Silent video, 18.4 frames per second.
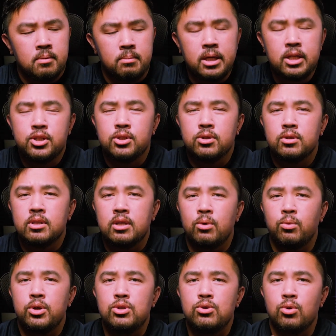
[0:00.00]
Make sure
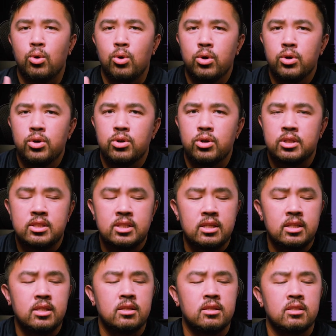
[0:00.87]
that when you order a
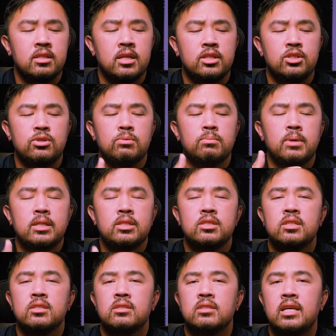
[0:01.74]
tea that you
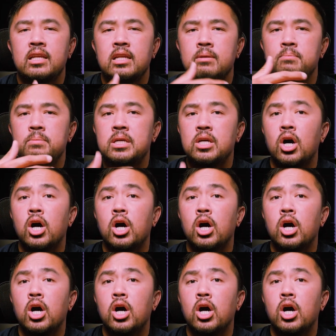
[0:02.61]
mention that it be